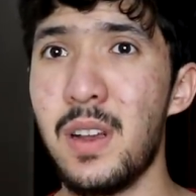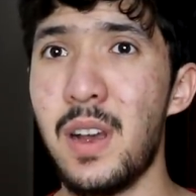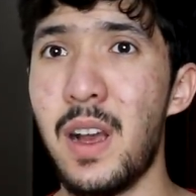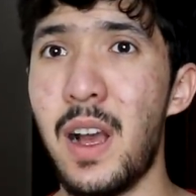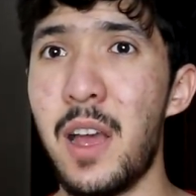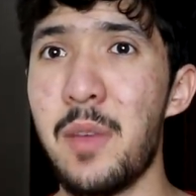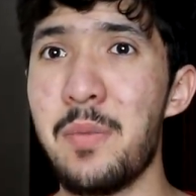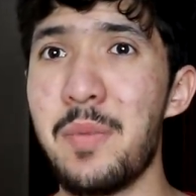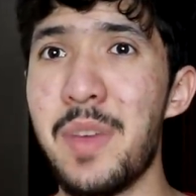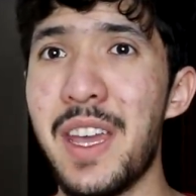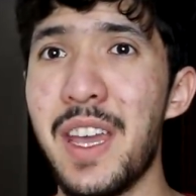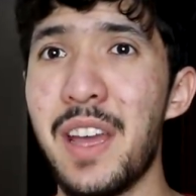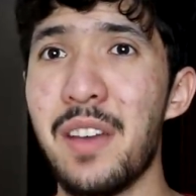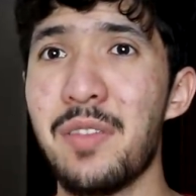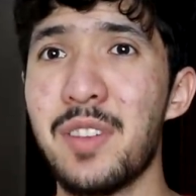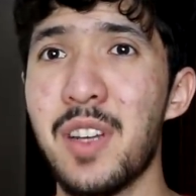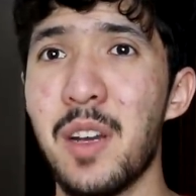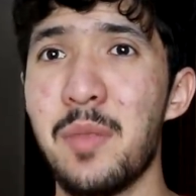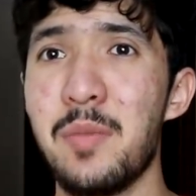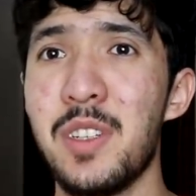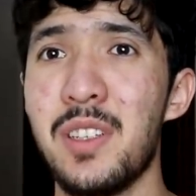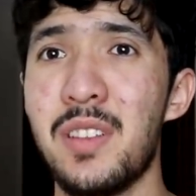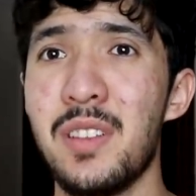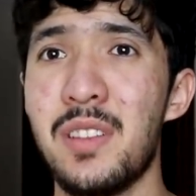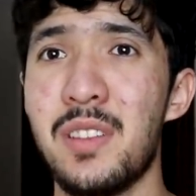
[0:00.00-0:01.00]
I may have
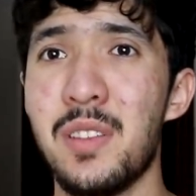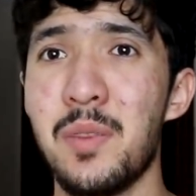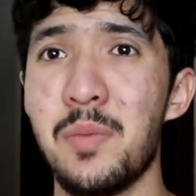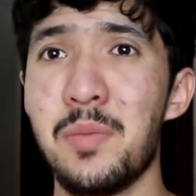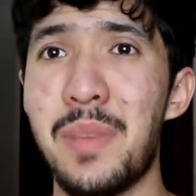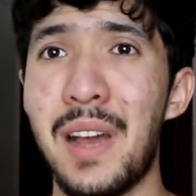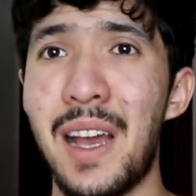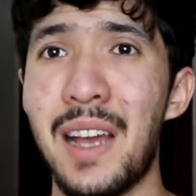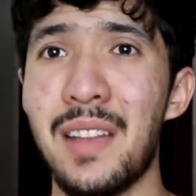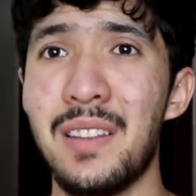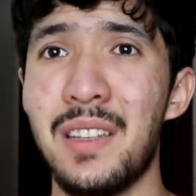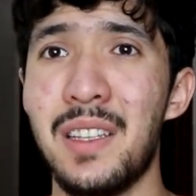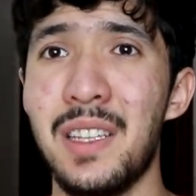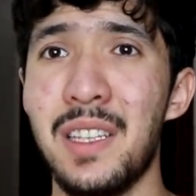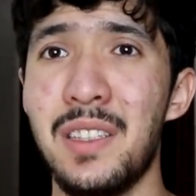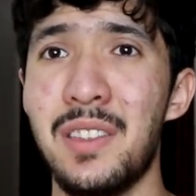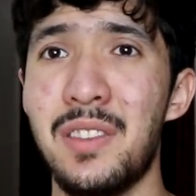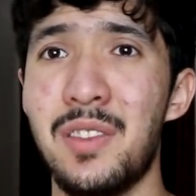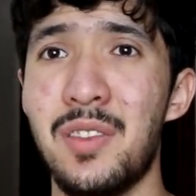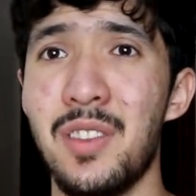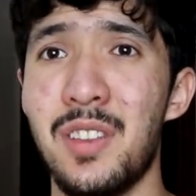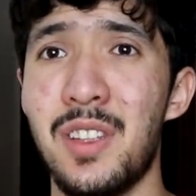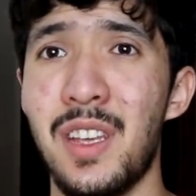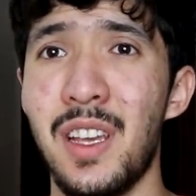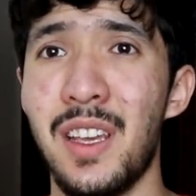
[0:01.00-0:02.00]
committed some bad
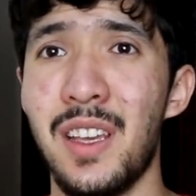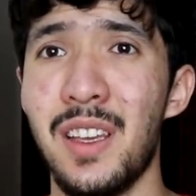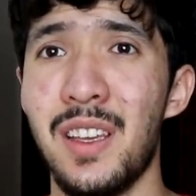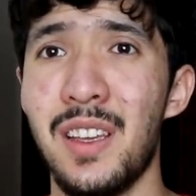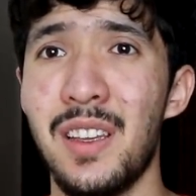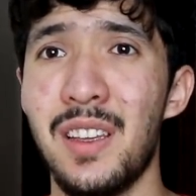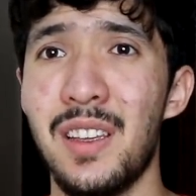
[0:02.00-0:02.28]
deeds today.